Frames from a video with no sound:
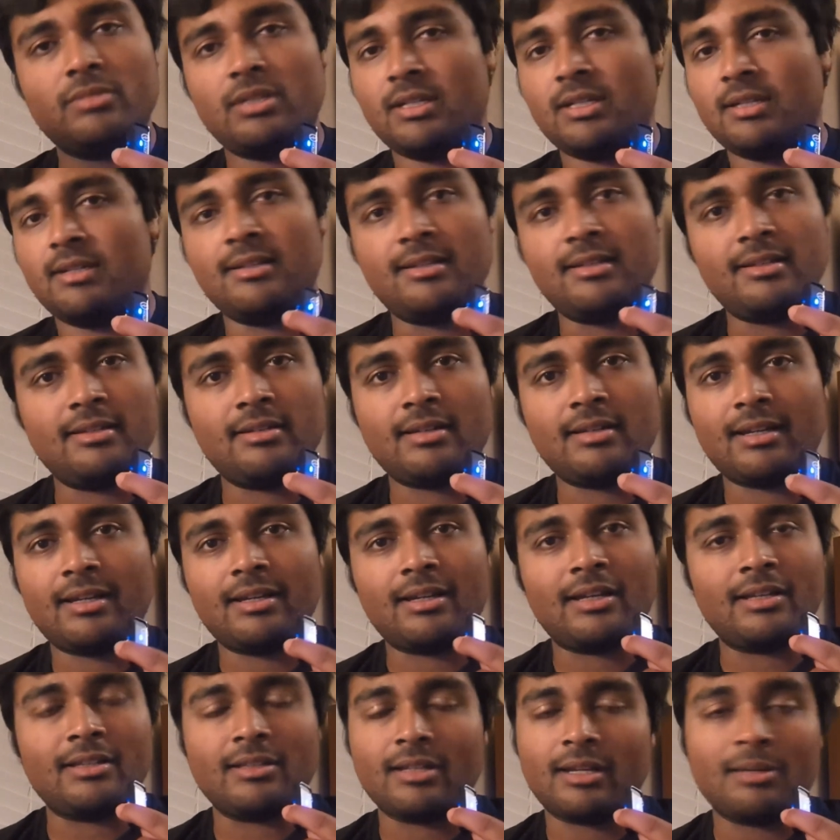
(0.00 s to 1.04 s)
uh,
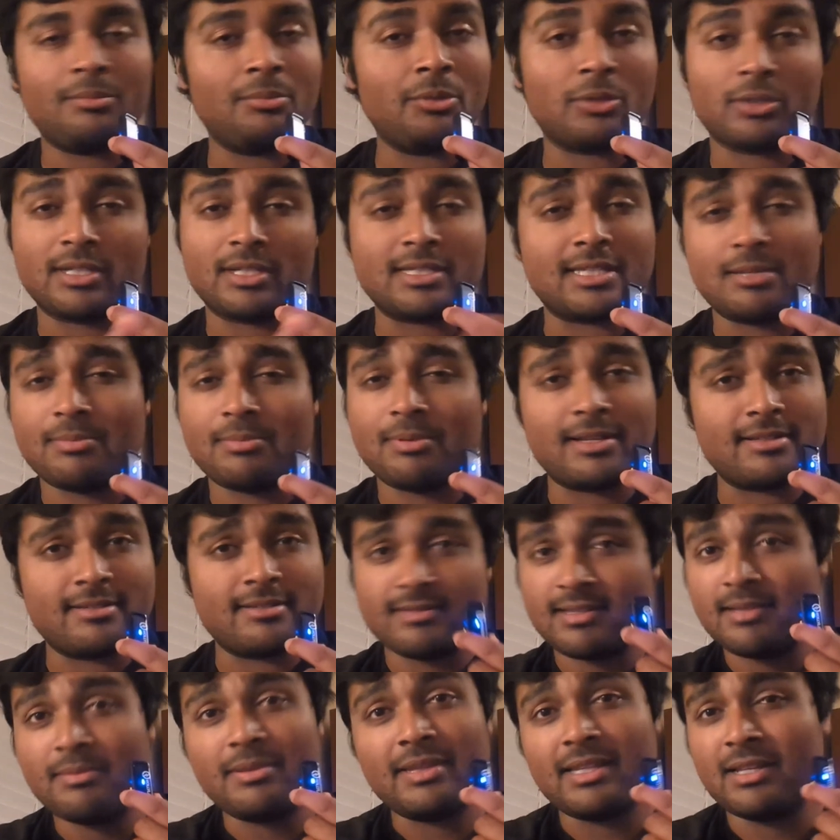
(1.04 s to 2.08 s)
I, am not going to say
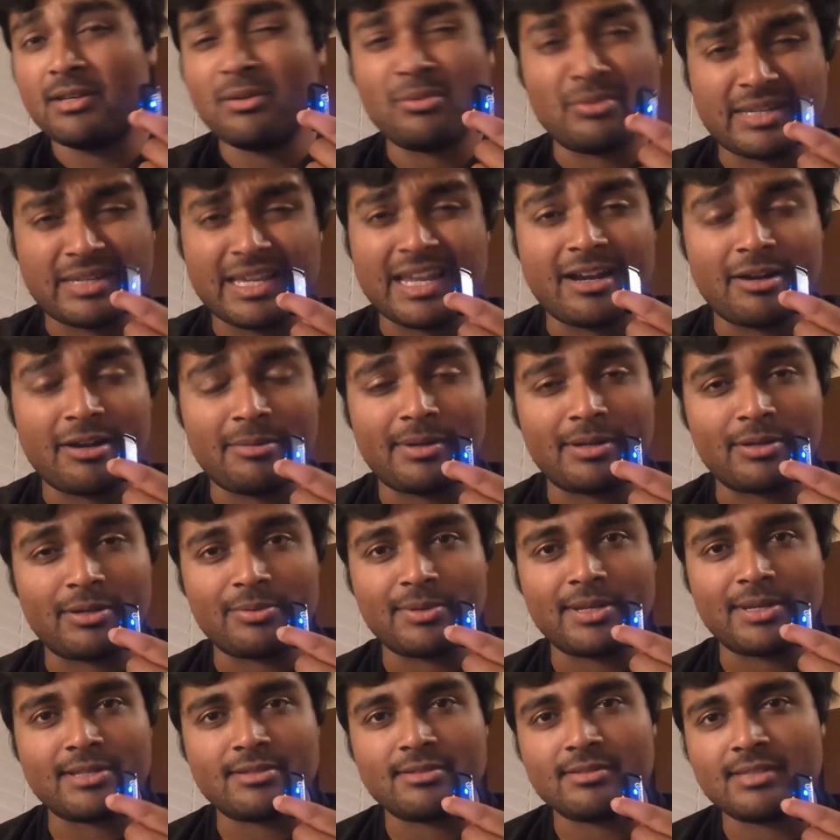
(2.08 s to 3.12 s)
personal statement, they don't care about your
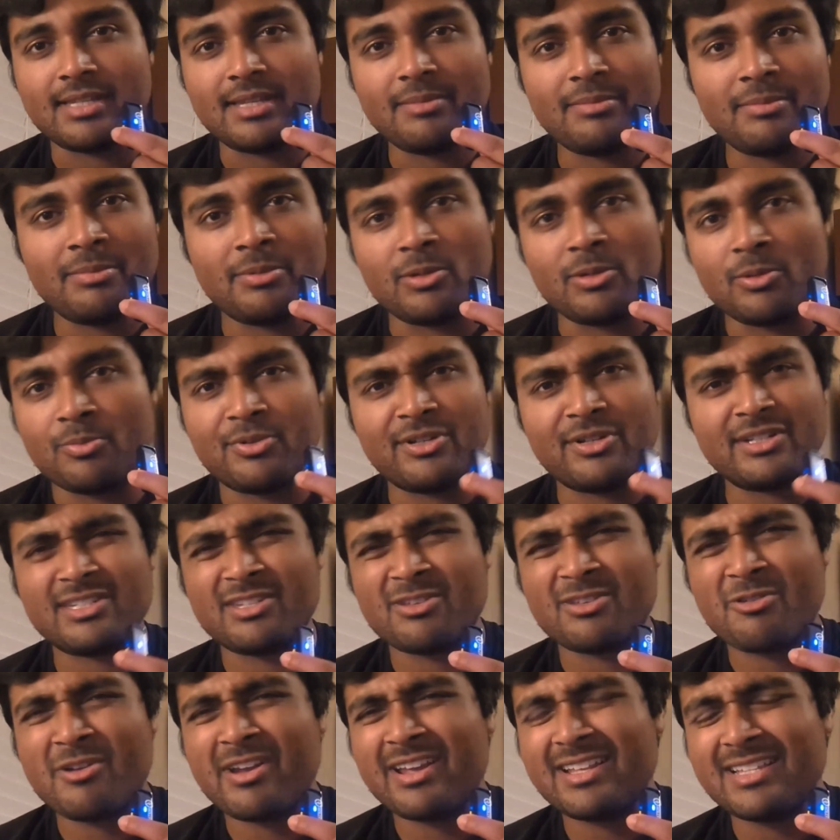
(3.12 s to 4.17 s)
personal statement, but your
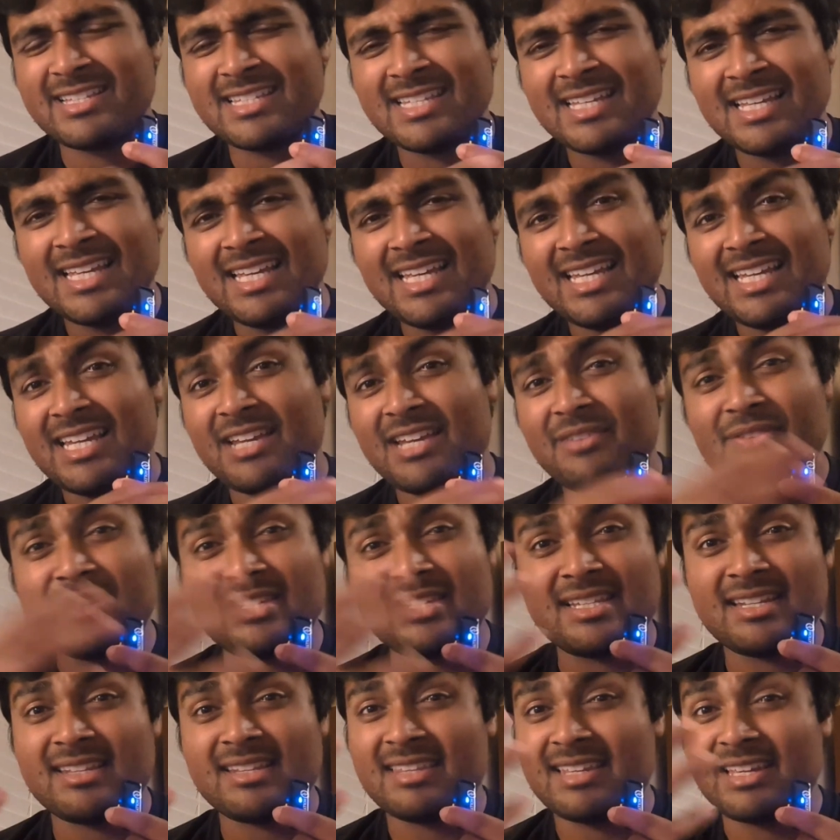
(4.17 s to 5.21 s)
predicted grades, if there's
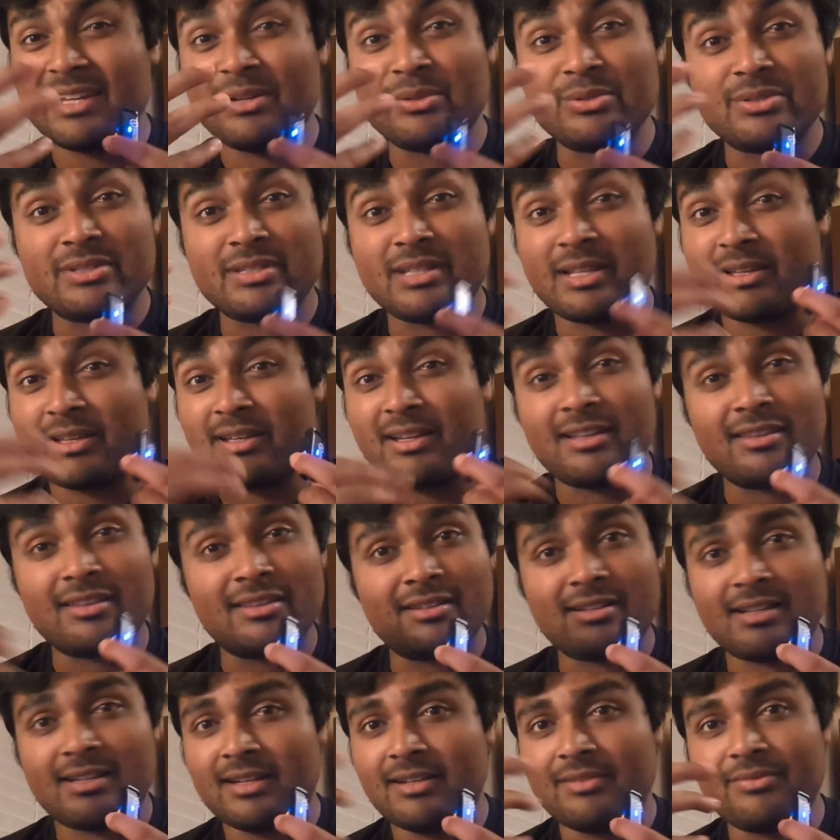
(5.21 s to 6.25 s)
anything else like
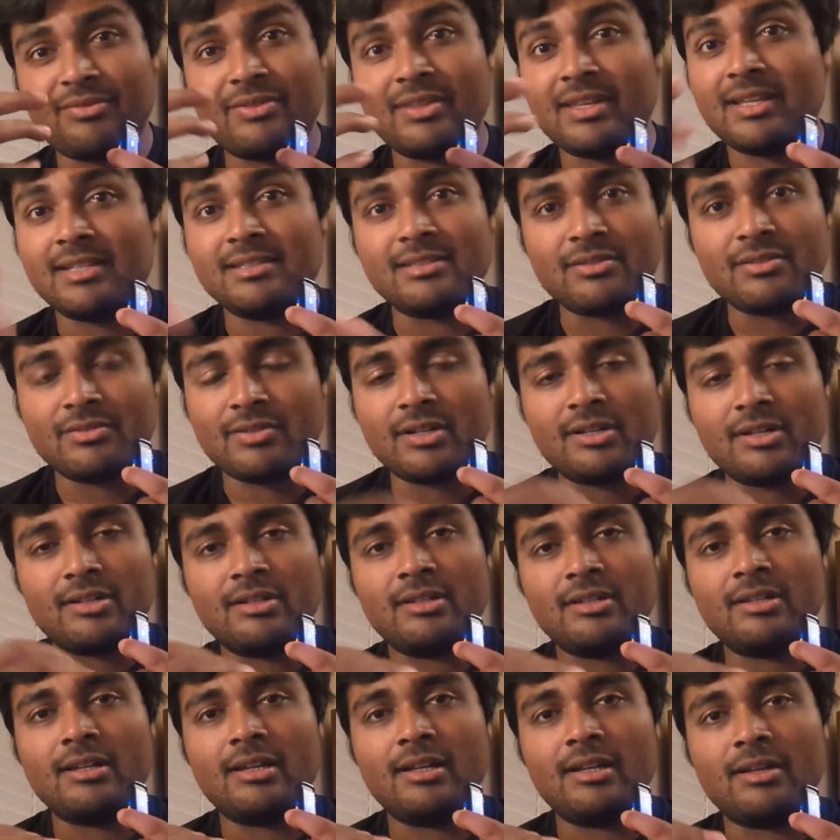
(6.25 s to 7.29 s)
other kind of things that you've
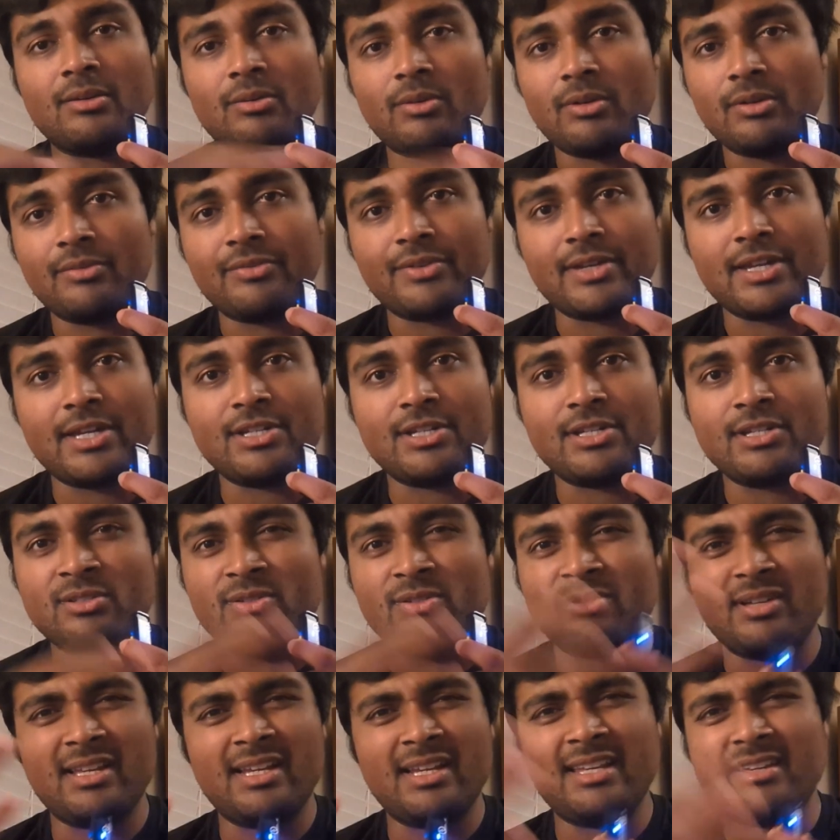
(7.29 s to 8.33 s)
done, uh, qualifications
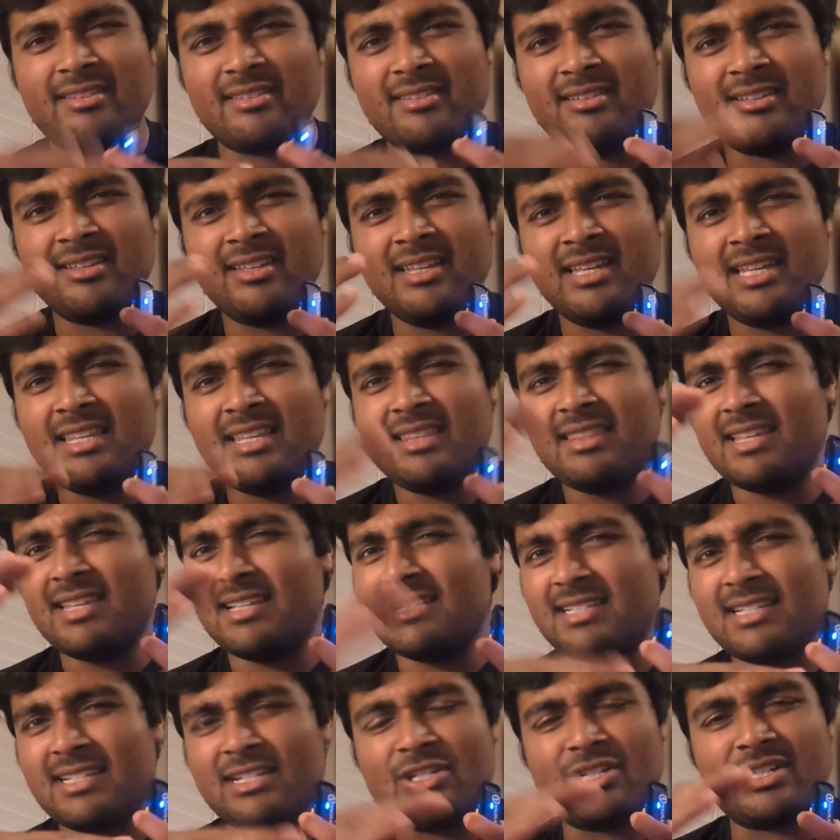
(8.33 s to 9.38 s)
or any other
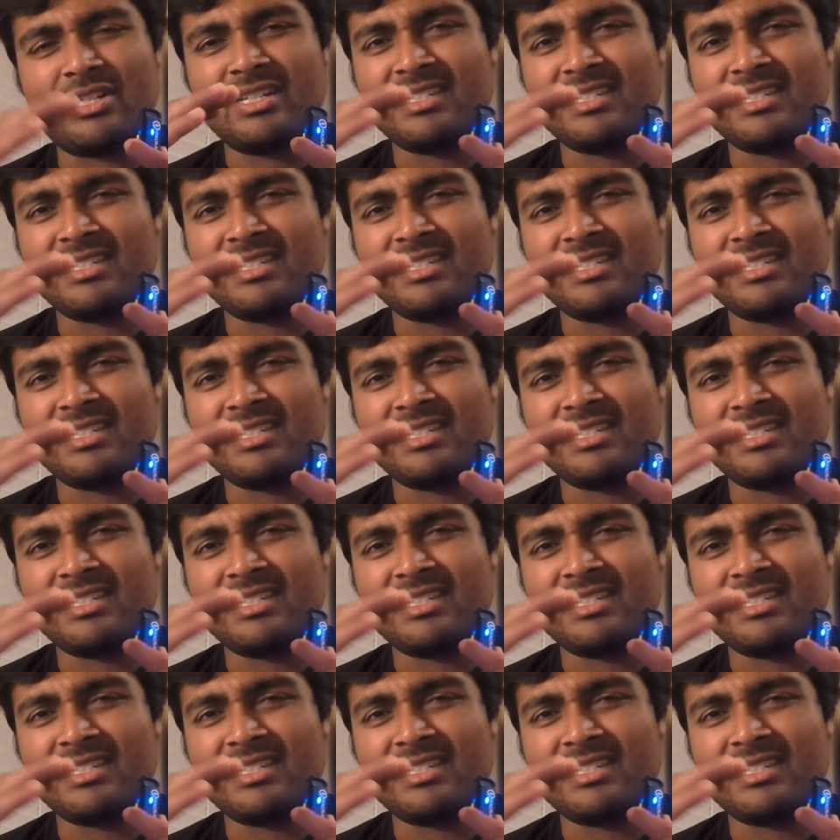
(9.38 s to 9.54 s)
things they should